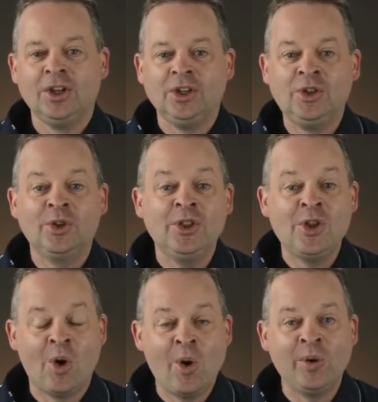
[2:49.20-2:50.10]
You'll
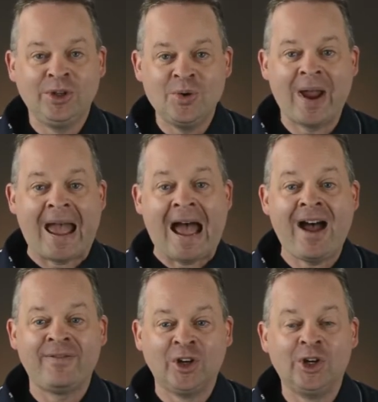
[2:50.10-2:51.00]
know you
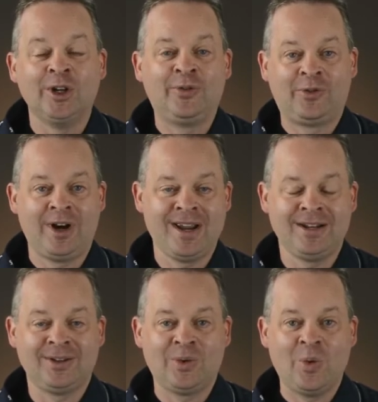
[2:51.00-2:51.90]
have a good
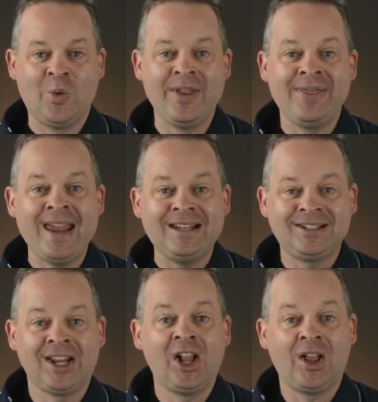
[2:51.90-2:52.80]
friend when they
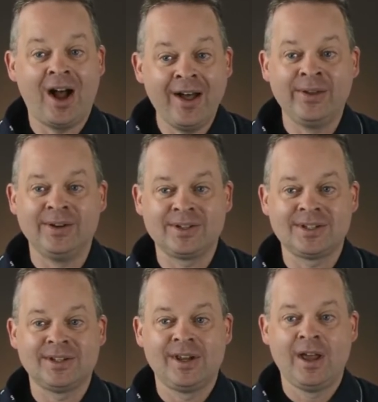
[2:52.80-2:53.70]
tell
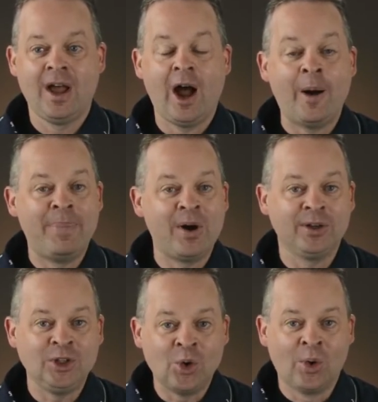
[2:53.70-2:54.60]
others
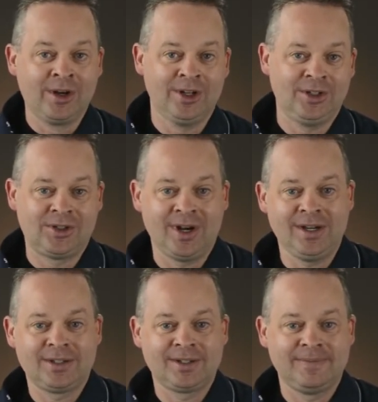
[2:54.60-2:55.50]
about your good
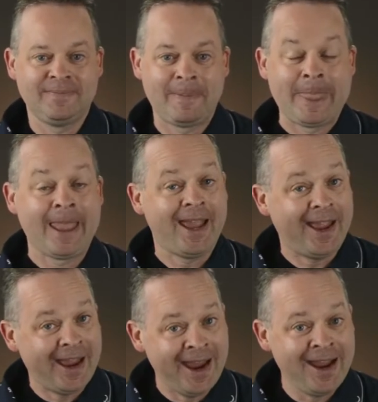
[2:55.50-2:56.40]
traits.
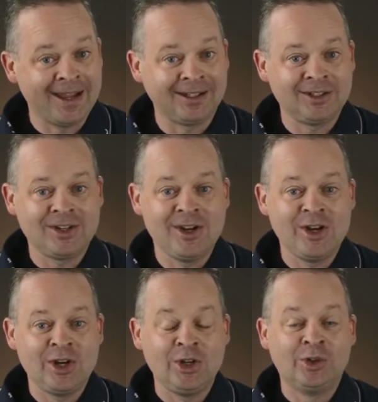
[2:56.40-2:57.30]
And
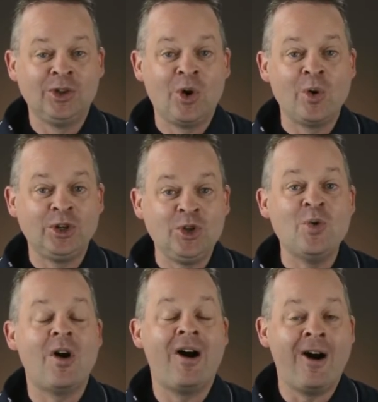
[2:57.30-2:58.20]
you'll know
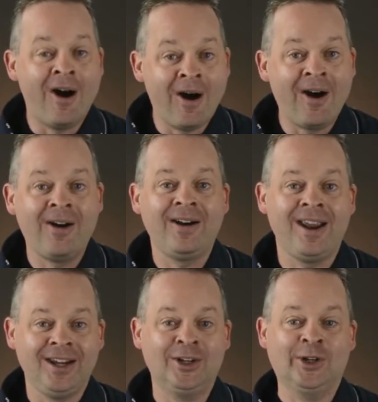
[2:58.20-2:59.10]
you are
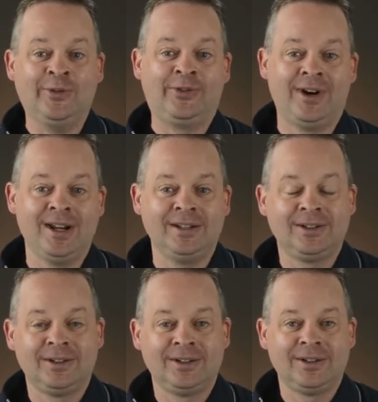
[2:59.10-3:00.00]
a good friend
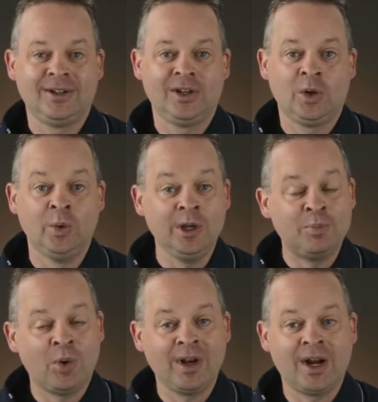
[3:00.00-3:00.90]
when you
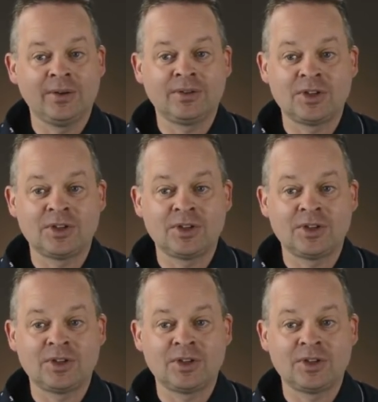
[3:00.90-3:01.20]
point out the